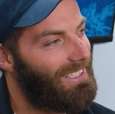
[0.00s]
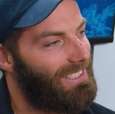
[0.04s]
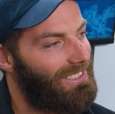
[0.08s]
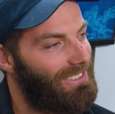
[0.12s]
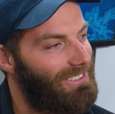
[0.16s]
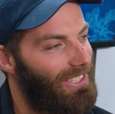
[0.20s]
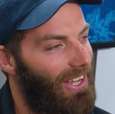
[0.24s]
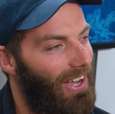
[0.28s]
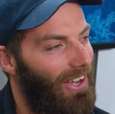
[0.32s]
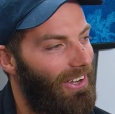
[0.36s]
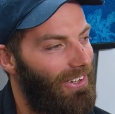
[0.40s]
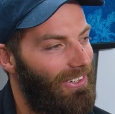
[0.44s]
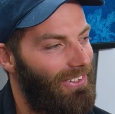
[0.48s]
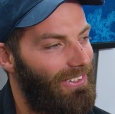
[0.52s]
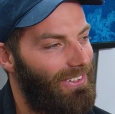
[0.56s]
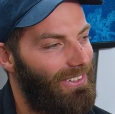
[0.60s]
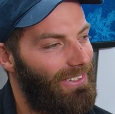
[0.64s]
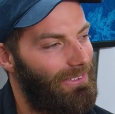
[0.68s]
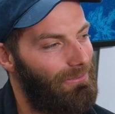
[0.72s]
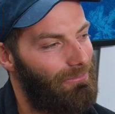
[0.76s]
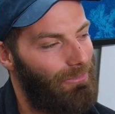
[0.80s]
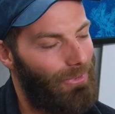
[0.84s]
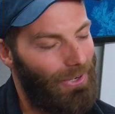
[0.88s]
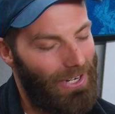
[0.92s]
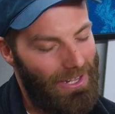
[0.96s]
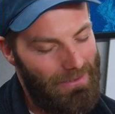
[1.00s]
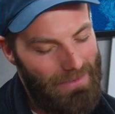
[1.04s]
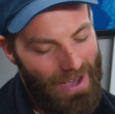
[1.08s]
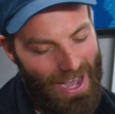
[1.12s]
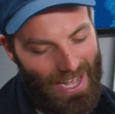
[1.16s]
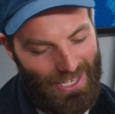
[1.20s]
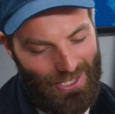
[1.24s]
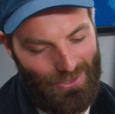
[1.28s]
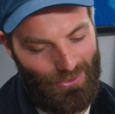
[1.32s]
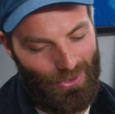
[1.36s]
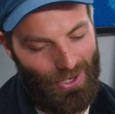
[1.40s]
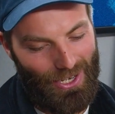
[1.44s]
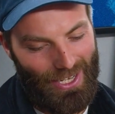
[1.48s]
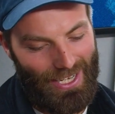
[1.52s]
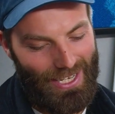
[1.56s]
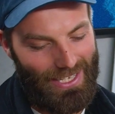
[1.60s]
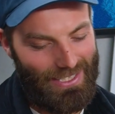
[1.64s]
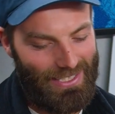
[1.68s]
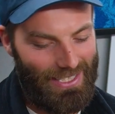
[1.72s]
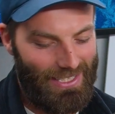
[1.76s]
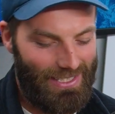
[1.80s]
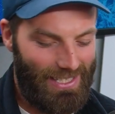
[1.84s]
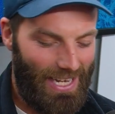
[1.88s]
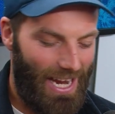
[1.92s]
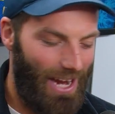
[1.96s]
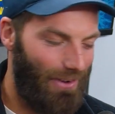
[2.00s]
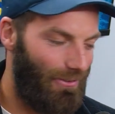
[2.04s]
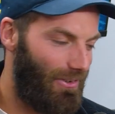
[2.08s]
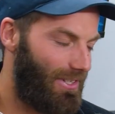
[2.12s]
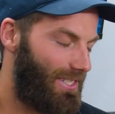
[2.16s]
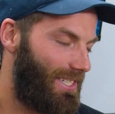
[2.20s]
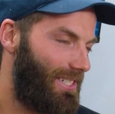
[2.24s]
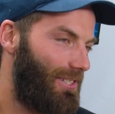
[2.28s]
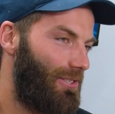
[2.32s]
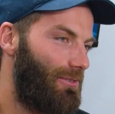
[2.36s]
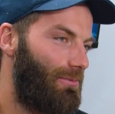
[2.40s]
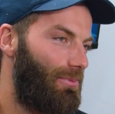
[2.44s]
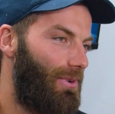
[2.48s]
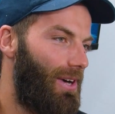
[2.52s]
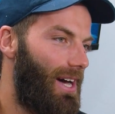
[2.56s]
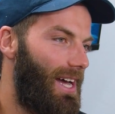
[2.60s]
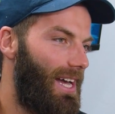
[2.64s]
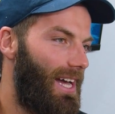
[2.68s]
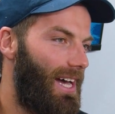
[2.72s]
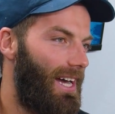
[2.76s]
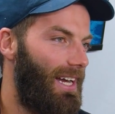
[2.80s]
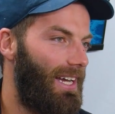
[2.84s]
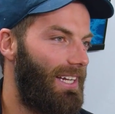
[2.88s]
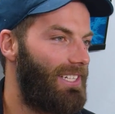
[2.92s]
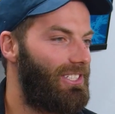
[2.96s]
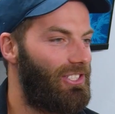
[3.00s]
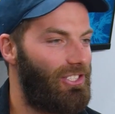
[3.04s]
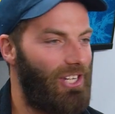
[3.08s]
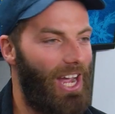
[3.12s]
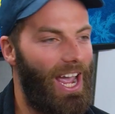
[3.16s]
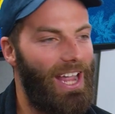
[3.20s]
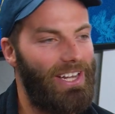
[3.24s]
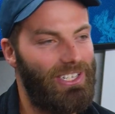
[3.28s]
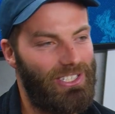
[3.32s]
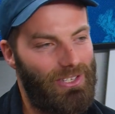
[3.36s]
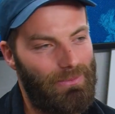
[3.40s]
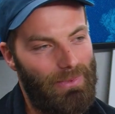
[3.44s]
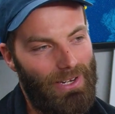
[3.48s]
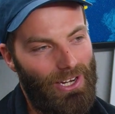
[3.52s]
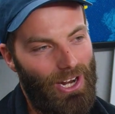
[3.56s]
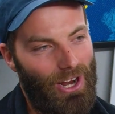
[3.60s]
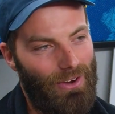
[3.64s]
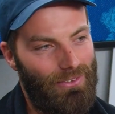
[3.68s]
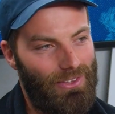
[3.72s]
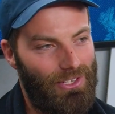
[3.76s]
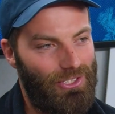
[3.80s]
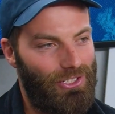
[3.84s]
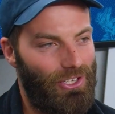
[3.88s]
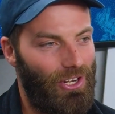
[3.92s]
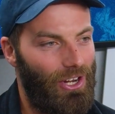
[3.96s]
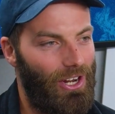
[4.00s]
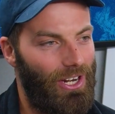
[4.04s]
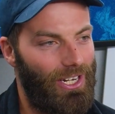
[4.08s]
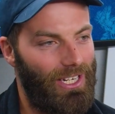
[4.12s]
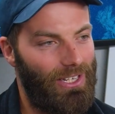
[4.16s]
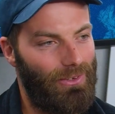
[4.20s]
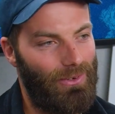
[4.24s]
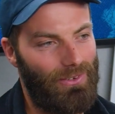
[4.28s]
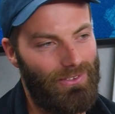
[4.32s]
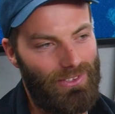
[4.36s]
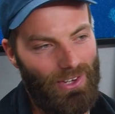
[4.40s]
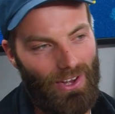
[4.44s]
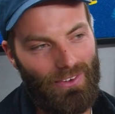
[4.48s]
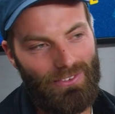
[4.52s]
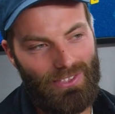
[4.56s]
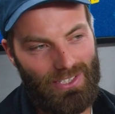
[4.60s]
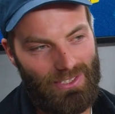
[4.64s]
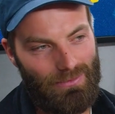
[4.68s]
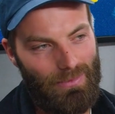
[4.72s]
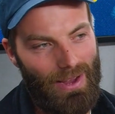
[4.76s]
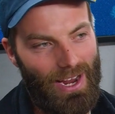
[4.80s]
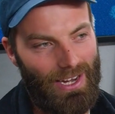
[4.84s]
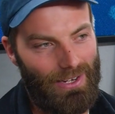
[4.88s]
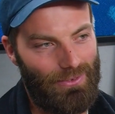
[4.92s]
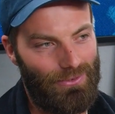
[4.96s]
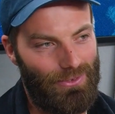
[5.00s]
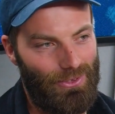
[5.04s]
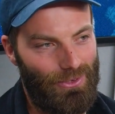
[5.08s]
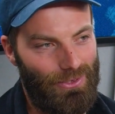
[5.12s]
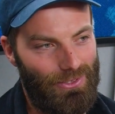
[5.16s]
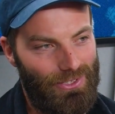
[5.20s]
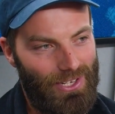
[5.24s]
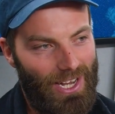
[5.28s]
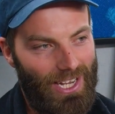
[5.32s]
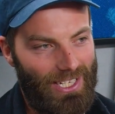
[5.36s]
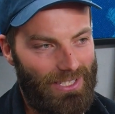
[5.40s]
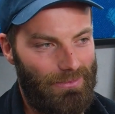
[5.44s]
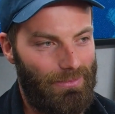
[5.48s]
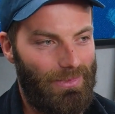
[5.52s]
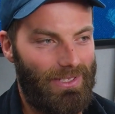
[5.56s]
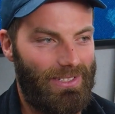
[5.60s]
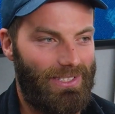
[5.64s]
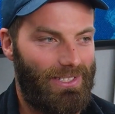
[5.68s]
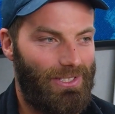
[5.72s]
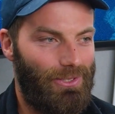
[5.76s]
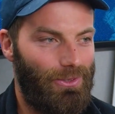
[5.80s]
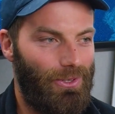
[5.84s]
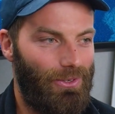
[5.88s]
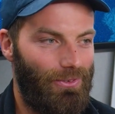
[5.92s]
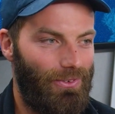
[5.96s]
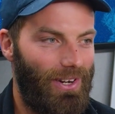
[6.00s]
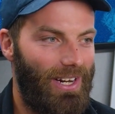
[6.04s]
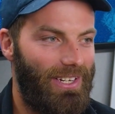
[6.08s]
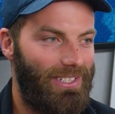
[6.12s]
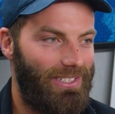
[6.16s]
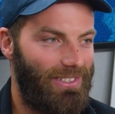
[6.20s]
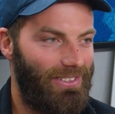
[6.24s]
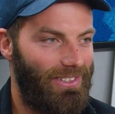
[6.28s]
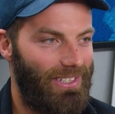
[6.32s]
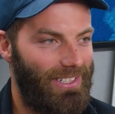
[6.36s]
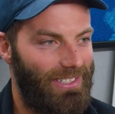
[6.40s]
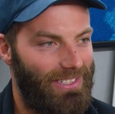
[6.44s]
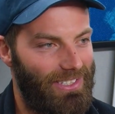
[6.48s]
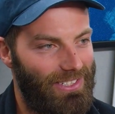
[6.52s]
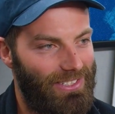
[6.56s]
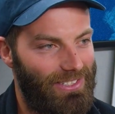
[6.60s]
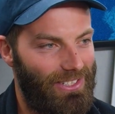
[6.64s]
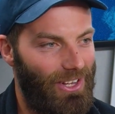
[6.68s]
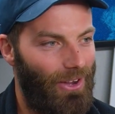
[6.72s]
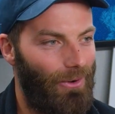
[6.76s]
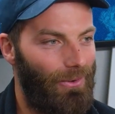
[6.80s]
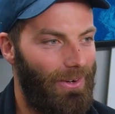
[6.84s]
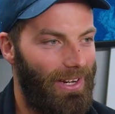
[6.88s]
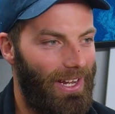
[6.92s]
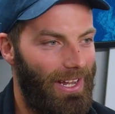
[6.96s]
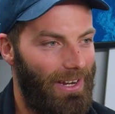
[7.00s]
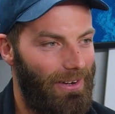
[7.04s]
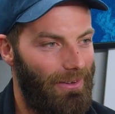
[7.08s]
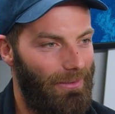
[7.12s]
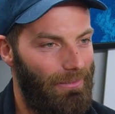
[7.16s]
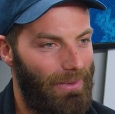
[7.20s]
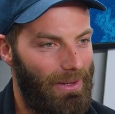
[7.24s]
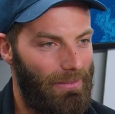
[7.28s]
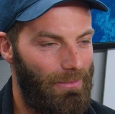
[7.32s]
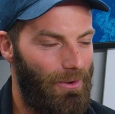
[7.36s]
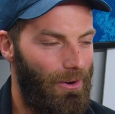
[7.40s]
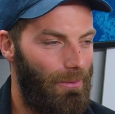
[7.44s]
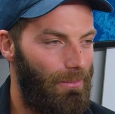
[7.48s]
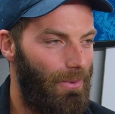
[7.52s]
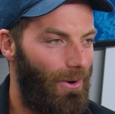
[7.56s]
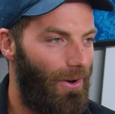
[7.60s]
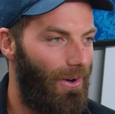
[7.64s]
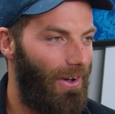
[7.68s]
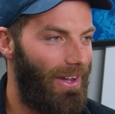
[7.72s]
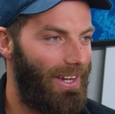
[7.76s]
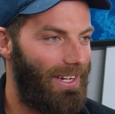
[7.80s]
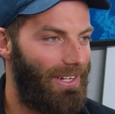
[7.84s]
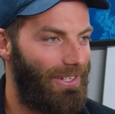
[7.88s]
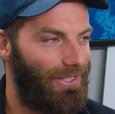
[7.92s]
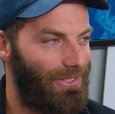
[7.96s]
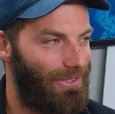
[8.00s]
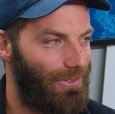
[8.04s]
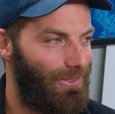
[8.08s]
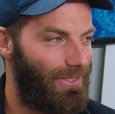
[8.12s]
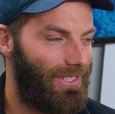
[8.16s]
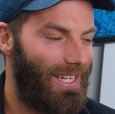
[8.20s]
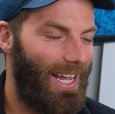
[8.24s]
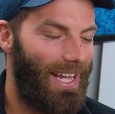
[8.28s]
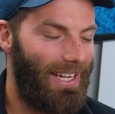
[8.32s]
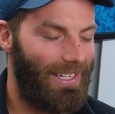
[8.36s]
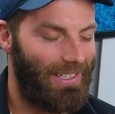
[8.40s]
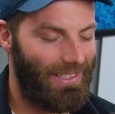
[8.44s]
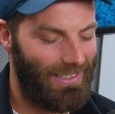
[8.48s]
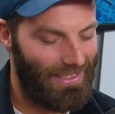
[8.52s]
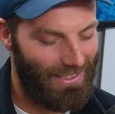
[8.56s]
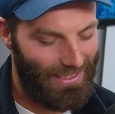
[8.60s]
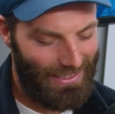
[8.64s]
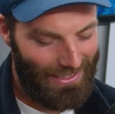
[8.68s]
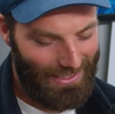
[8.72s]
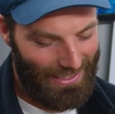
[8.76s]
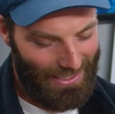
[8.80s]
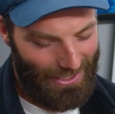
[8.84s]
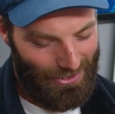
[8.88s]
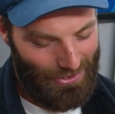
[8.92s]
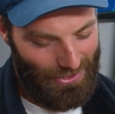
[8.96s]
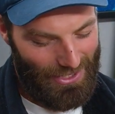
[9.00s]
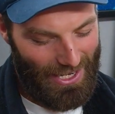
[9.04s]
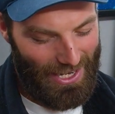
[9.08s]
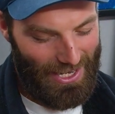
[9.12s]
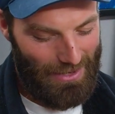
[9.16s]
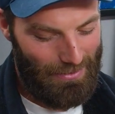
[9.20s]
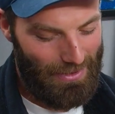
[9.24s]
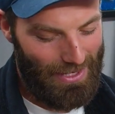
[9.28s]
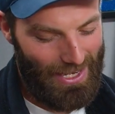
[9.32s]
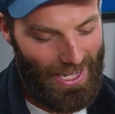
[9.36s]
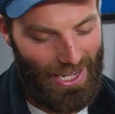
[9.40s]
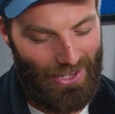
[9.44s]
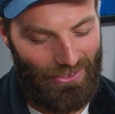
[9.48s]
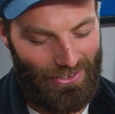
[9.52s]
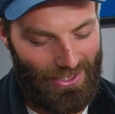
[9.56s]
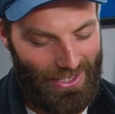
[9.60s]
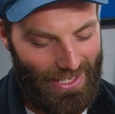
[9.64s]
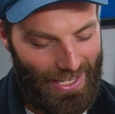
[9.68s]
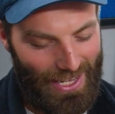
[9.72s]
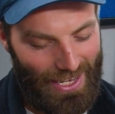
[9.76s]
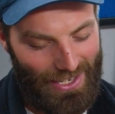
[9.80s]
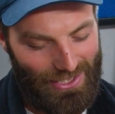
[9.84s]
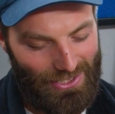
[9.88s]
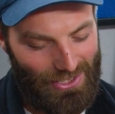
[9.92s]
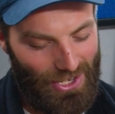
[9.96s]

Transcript: So pretty much what it is every single player, it's changed a bit over the journey. I've just made a few adjustments to it recently just so we get a bit more buy-in, because it was getting a bit ugly there.